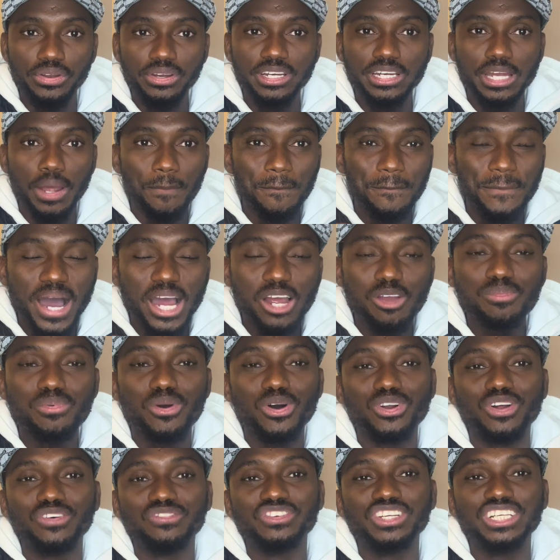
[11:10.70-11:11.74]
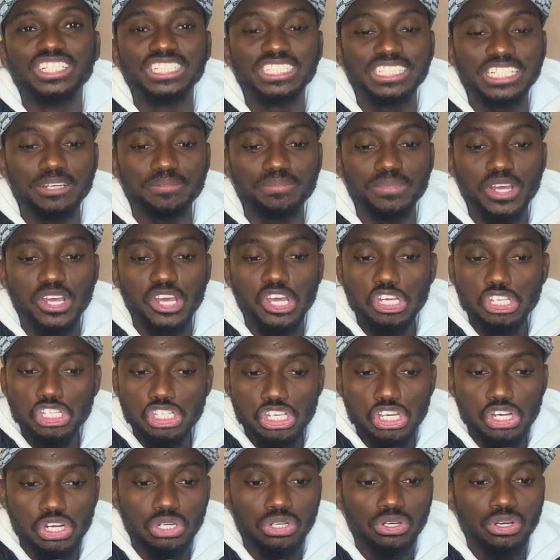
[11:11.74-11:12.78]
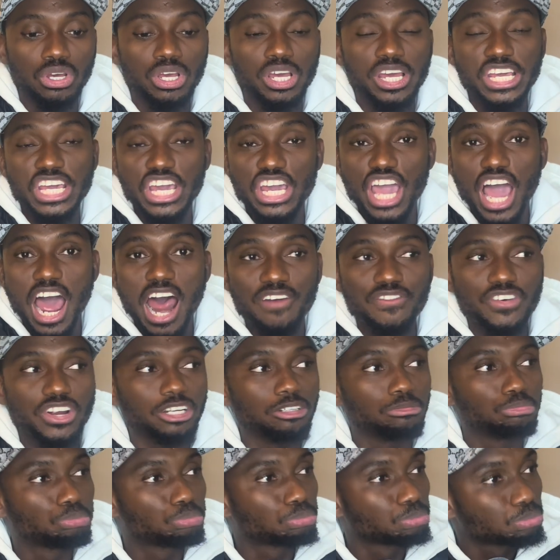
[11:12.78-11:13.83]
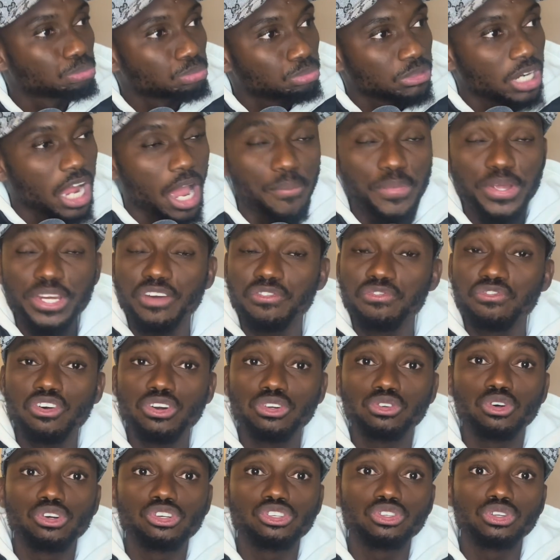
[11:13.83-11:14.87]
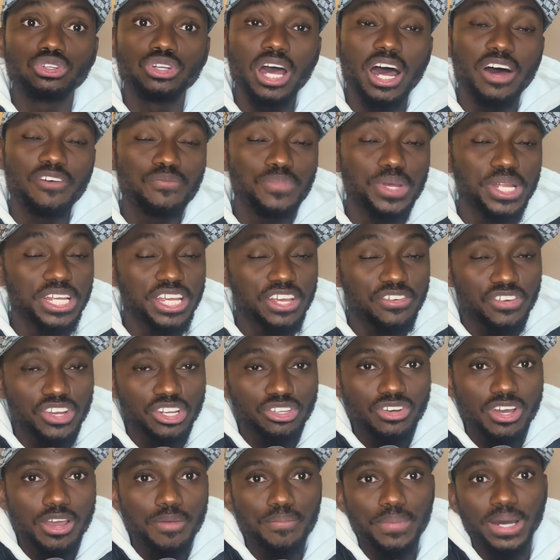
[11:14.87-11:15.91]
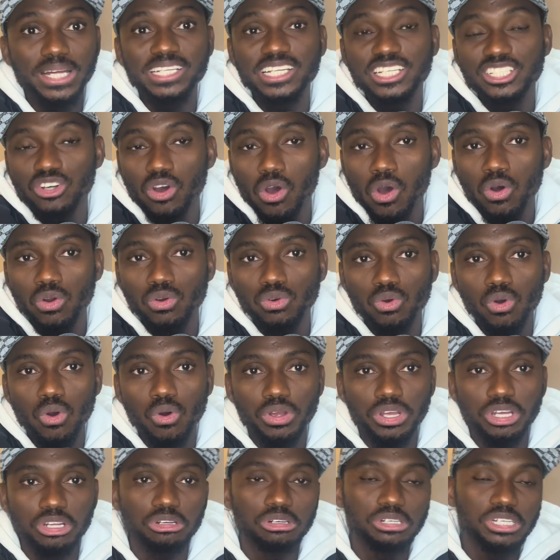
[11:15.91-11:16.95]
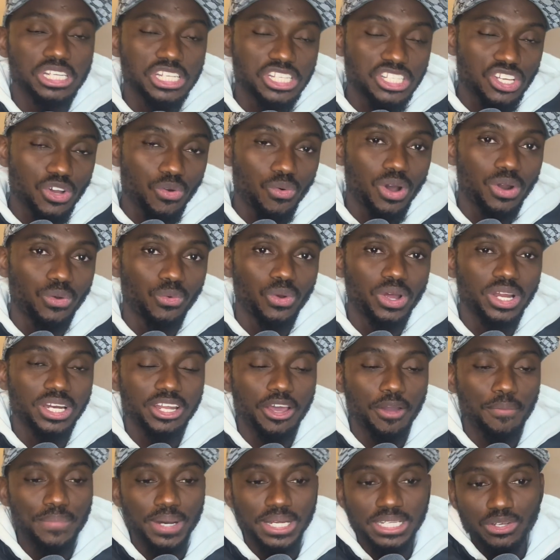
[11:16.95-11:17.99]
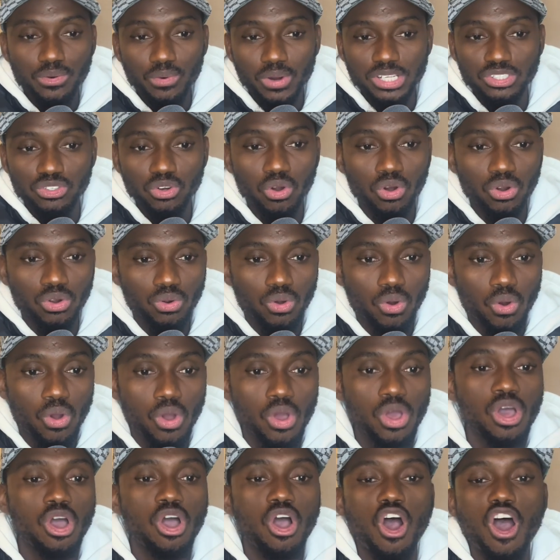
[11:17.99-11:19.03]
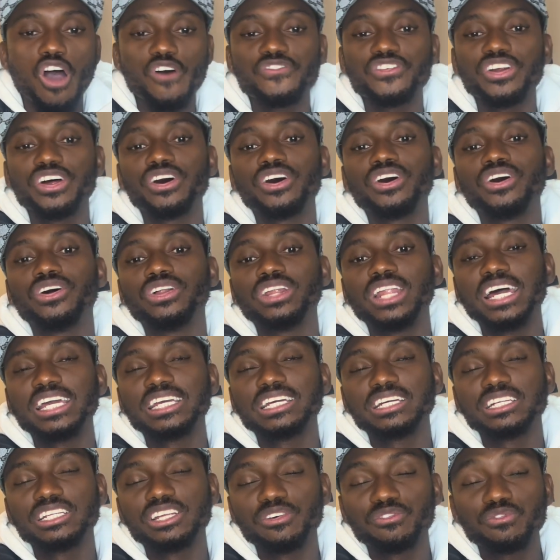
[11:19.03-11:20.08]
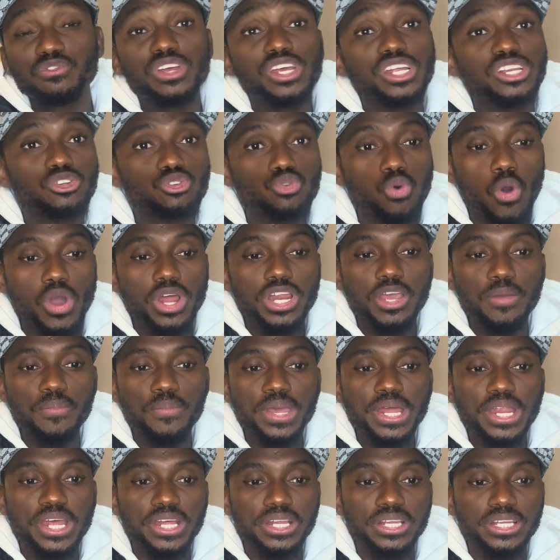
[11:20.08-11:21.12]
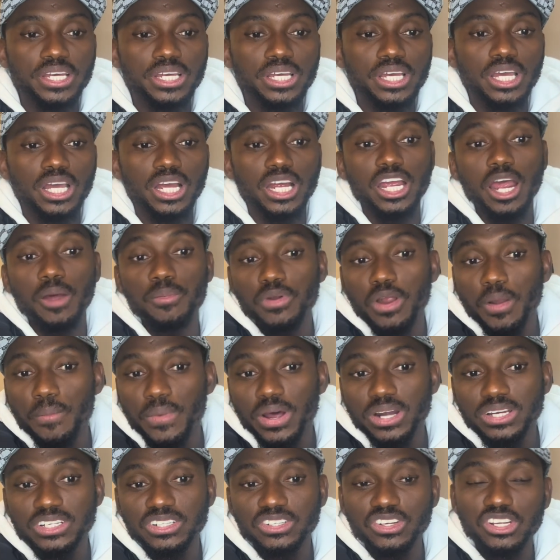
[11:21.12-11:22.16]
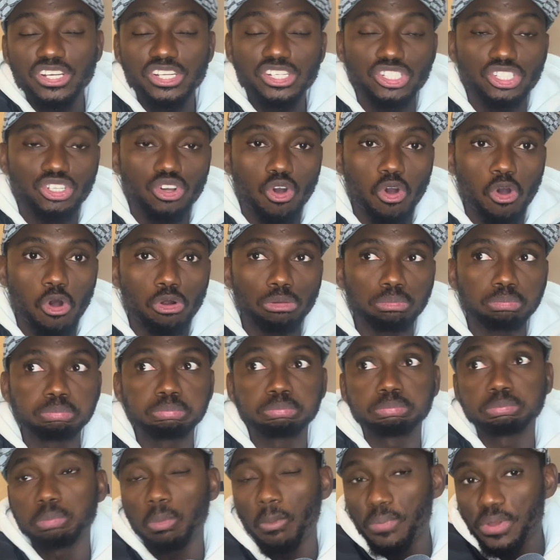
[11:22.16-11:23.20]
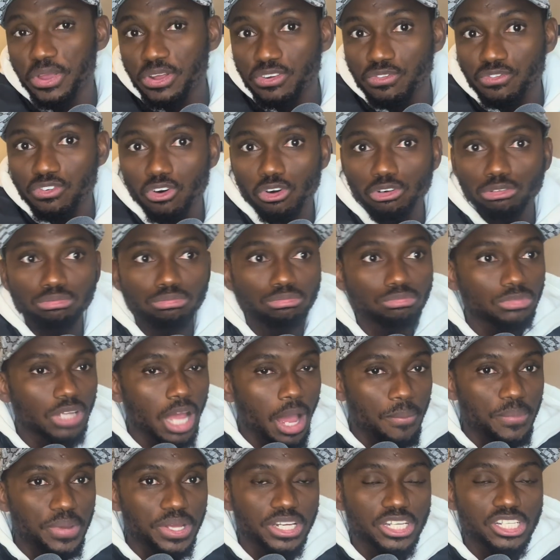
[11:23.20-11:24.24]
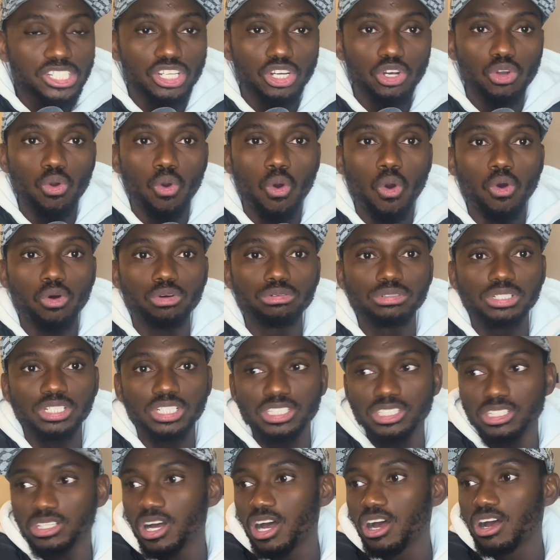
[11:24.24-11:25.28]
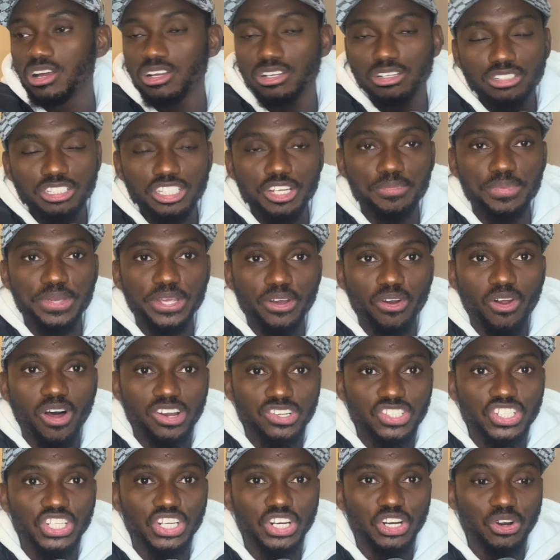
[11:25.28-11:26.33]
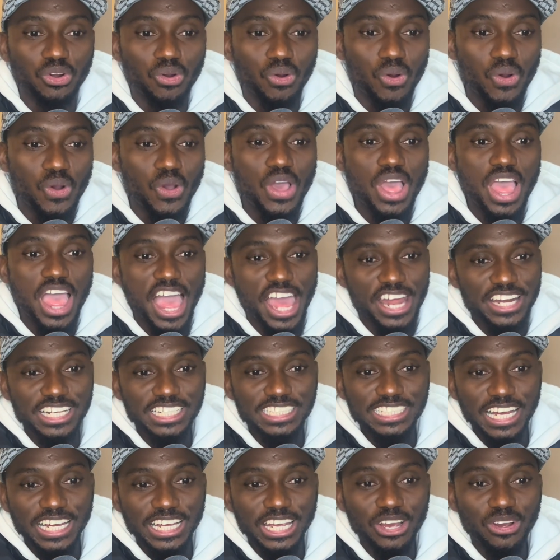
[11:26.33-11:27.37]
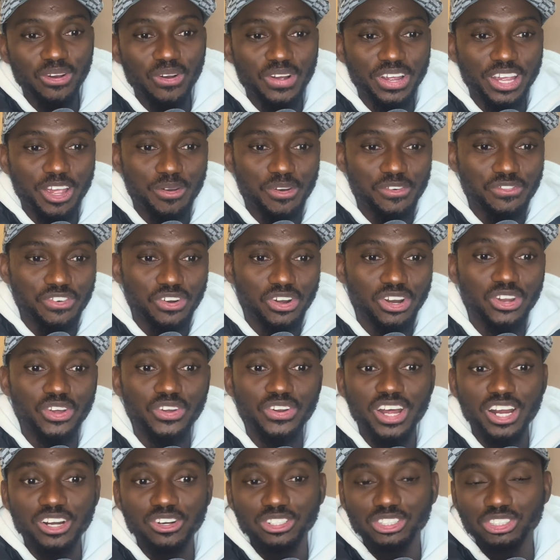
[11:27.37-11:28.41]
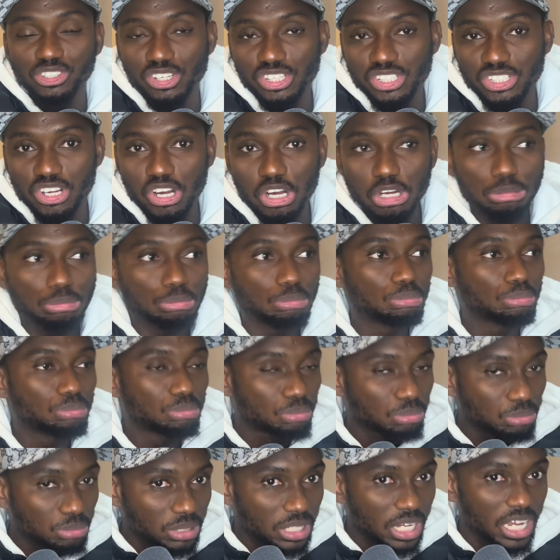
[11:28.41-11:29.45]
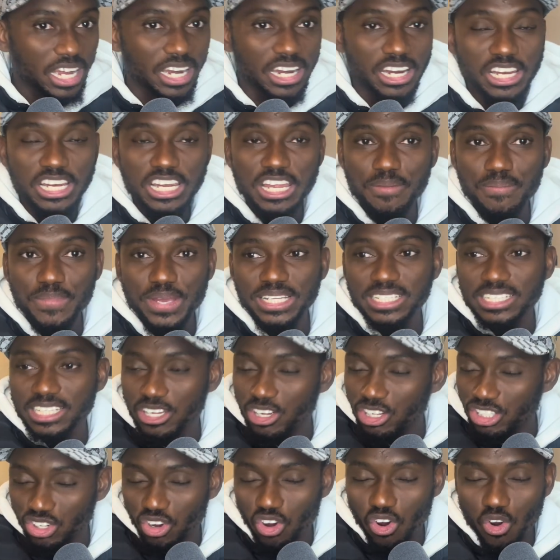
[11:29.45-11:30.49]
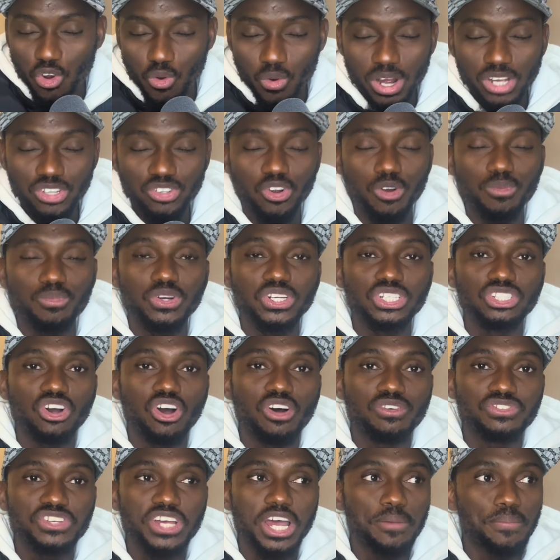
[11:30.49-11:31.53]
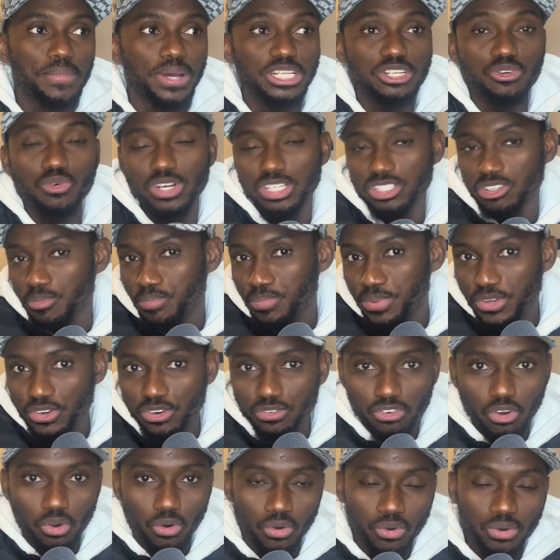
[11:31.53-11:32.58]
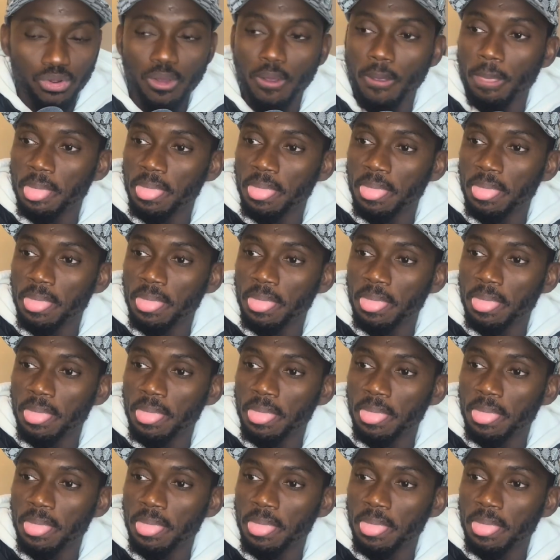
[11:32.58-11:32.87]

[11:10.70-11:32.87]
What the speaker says: the backbone of this team. He's good. Kai Havertz. I mean, the fourth goal should have been given to him, but it's an own goal. He's the one who went there, but it was an own goal. Overall, like in 20 minutes, Gabriel Martinelli score. Beautiful. I mean, he's a goal. He's a typical Arsenal goal. And the second goal came for Leonardo Trossard in the limit. It was almost offside, but it was a beautiful